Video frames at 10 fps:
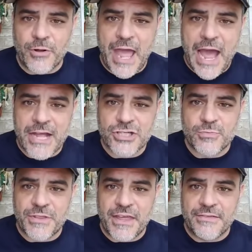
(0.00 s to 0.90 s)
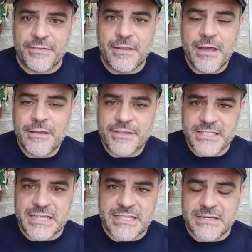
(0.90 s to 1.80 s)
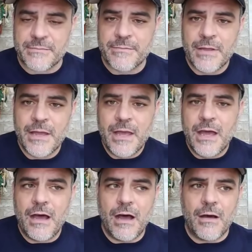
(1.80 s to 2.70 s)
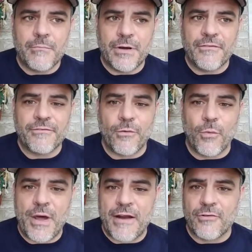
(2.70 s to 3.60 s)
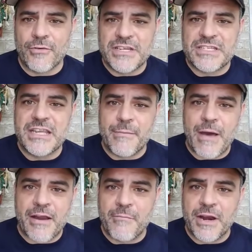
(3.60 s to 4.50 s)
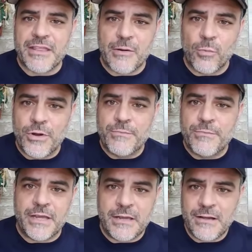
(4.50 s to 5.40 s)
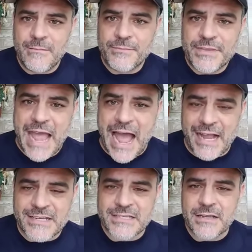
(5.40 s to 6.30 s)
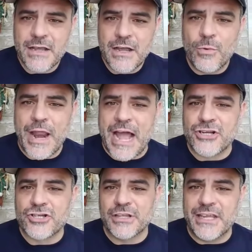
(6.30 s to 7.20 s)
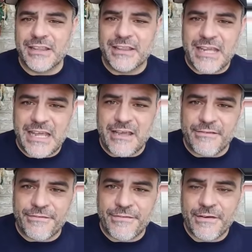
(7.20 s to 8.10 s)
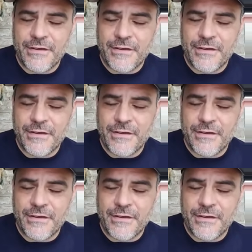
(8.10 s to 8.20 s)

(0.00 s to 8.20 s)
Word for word: cash within the system. Um, but for whatever reason, the amount of money that would be taxed would actually leave